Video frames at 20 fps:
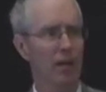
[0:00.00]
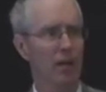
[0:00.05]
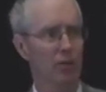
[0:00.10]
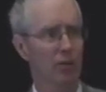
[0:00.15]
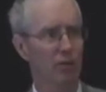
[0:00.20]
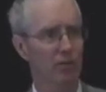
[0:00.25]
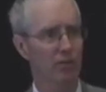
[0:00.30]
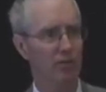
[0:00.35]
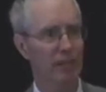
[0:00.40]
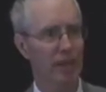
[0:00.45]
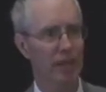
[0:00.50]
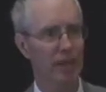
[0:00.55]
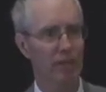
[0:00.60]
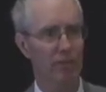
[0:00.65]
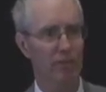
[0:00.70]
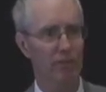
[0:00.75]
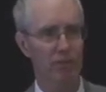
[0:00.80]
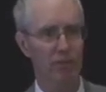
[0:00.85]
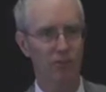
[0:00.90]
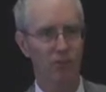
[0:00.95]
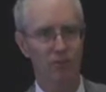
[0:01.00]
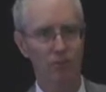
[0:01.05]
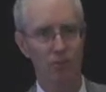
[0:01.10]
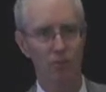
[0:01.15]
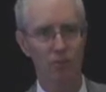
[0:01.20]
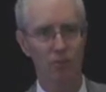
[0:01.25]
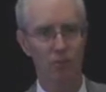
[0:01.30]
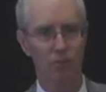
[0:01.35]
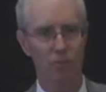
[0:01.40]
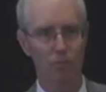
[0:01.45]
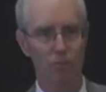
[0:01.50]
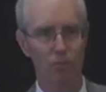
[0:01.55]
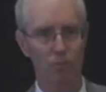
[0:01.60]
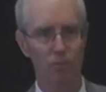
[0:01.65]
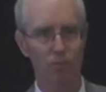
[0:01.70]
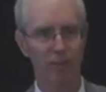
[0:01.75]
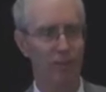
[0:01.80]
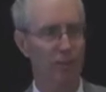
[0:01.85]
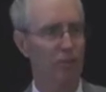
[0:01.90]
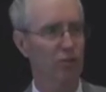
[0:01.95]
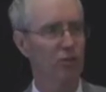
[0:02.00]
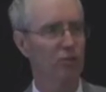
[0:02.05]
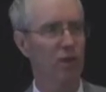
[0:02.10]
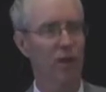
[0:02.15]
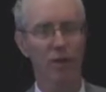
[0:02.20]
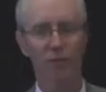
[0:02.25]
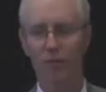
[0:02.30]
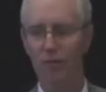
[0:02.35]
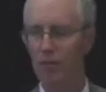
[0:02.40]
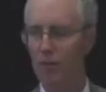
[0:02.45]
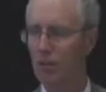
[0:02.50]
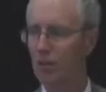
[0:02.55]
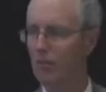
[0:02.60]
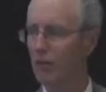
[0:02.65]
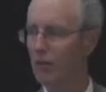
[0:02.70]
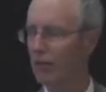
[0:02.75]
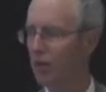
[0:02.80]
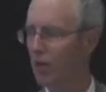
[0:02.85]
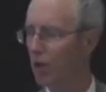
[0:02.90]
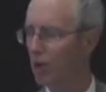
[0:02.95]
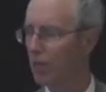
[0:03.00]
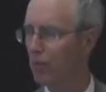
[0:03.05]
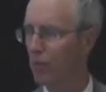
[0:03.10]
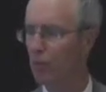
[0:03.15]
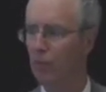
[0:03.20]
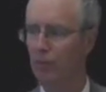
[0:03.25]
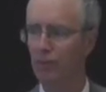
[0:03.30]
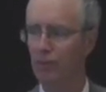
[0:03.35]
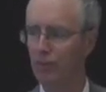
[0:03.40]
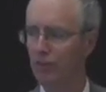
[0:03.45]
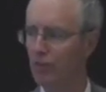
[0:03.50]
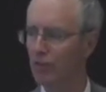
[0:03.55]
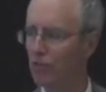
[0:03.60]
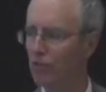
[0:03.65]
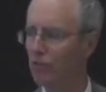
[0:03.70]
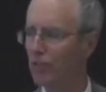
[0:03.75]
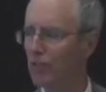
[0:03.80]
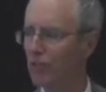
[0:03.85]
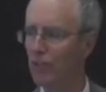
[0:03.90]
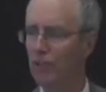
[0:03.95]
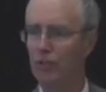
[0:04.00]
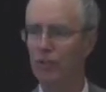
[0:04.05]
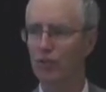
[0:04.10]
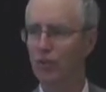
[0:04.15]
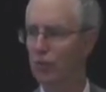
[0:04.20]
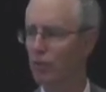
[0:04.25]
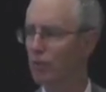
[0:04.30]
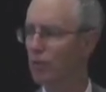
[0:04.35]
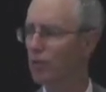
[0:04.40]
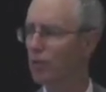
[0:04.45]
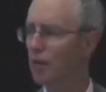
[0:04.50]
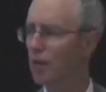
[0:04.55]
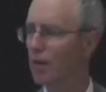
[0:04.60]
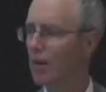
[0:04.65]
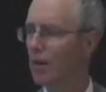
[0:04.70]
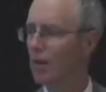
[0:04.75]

You've got some vendors out there that can help you with these issues.